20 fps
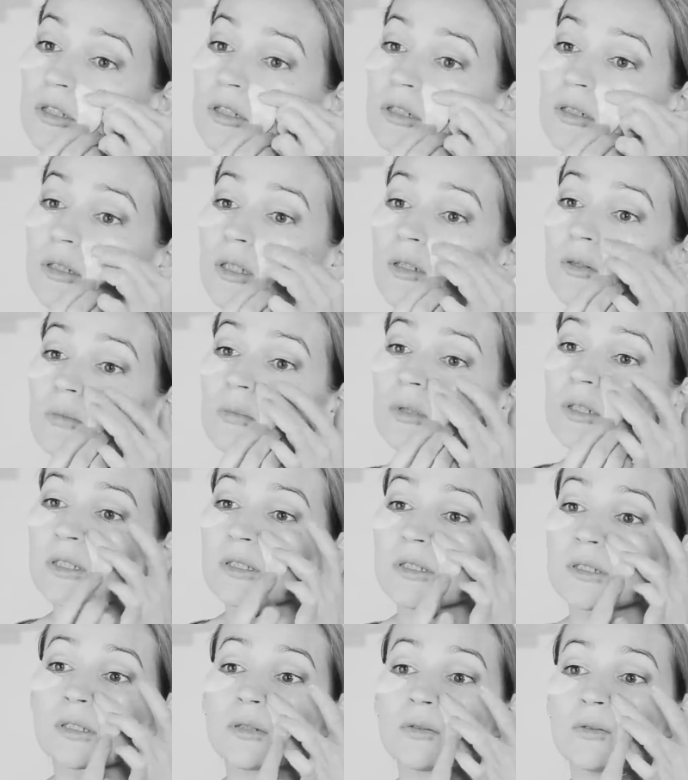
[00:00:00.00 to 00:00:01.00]
your
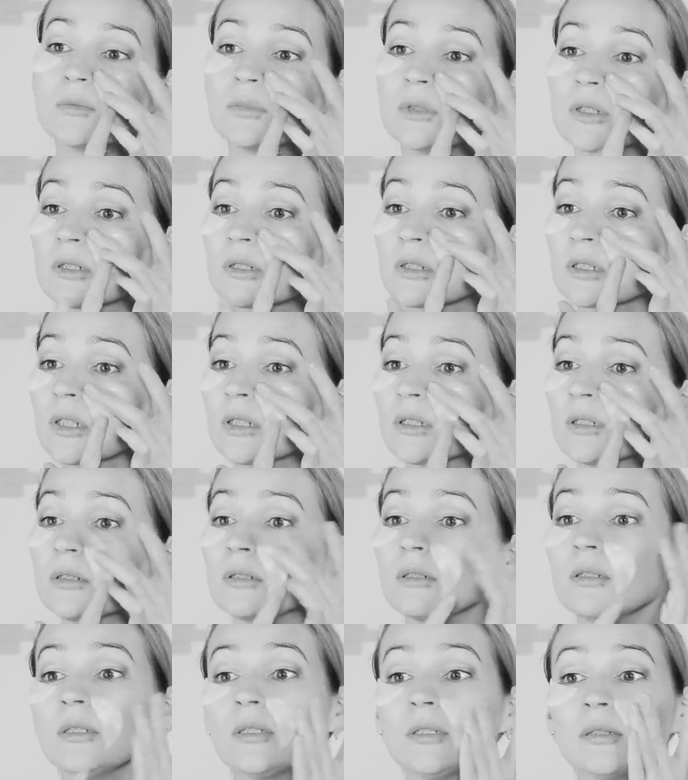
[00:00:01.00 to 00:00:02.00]
nasolabial folds as well.
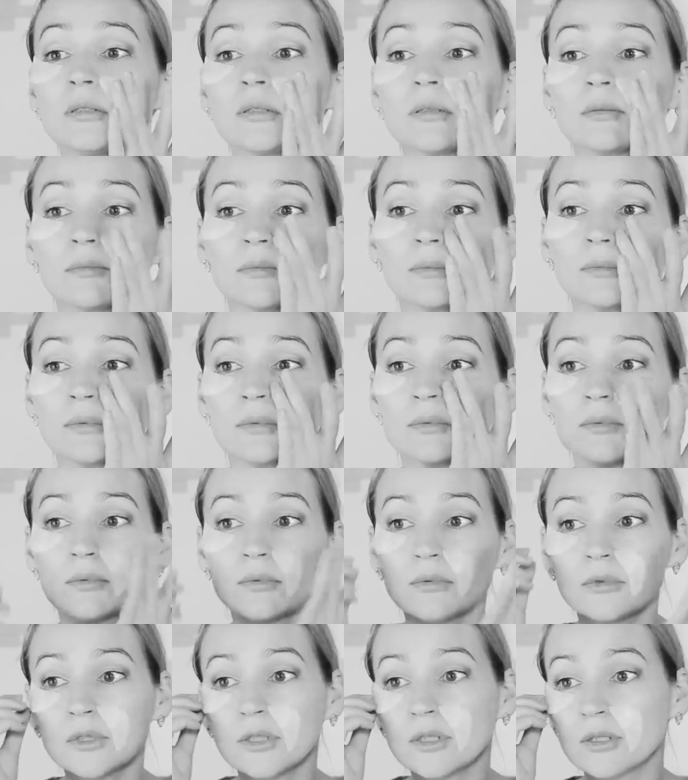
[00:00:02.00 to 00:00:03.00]
And
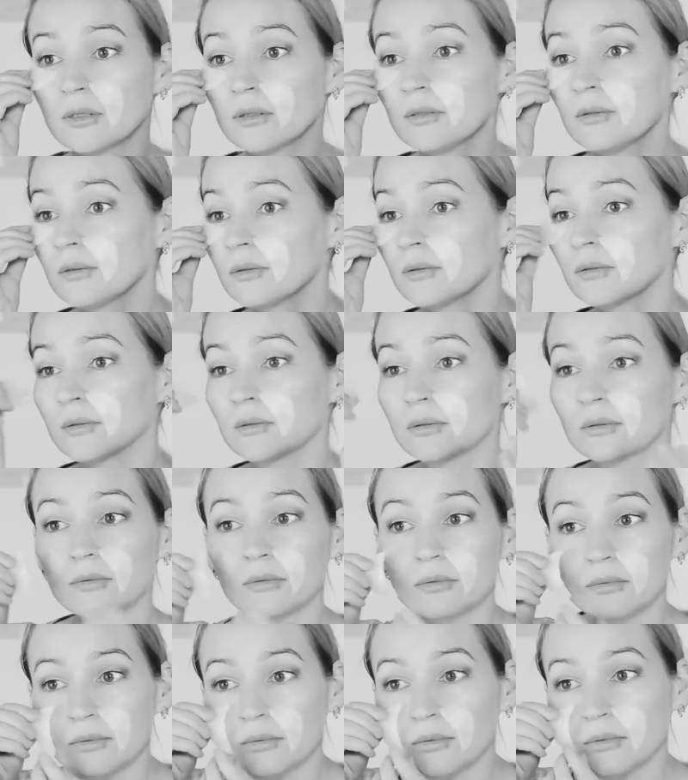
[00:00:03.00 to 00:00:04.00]
what's gonna happen?
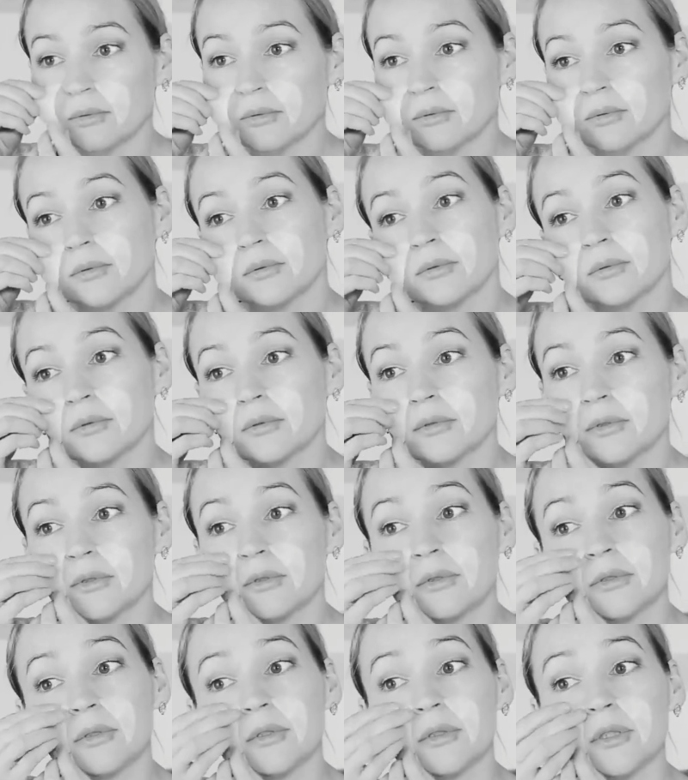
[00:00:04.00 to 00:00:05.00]

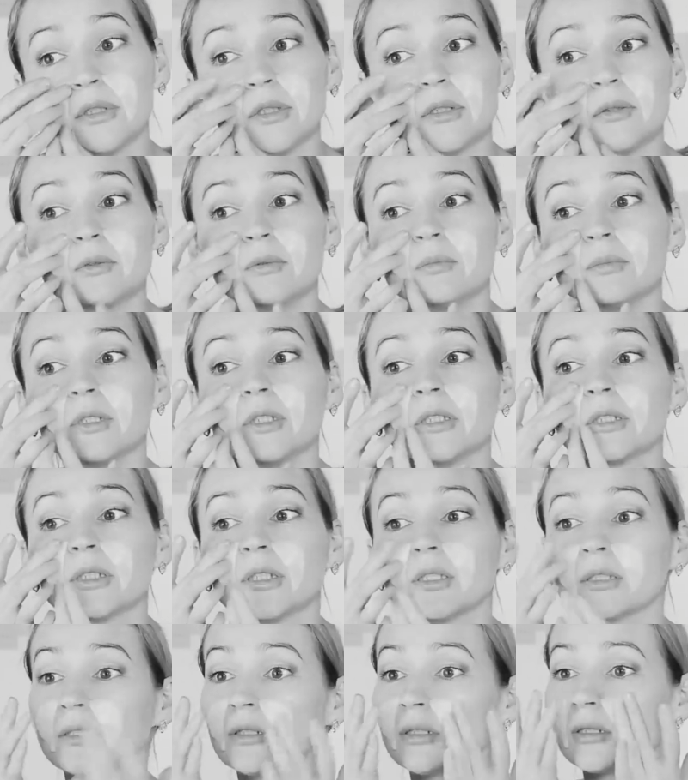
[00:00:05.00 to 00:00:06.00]
Well, it's gonna help your
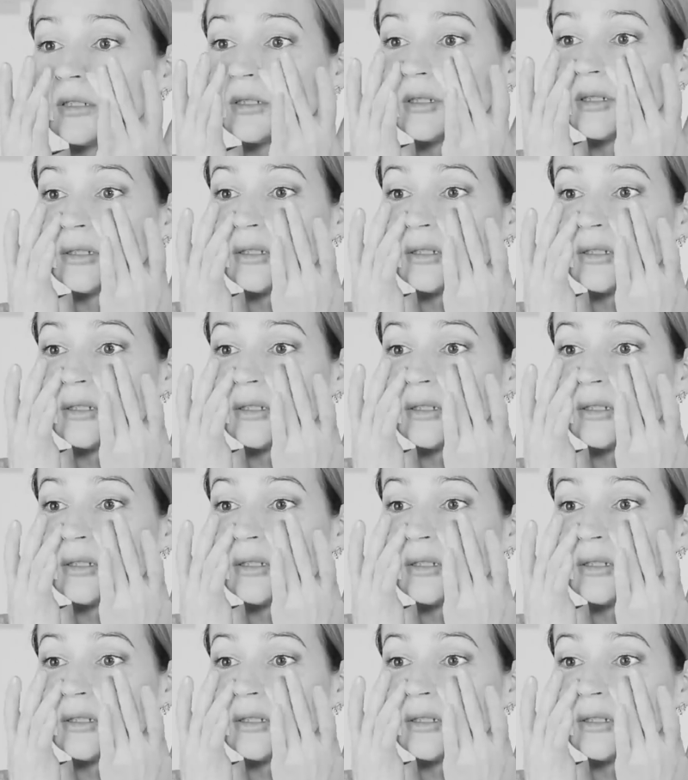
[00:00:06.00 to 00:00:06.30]
wrinkles to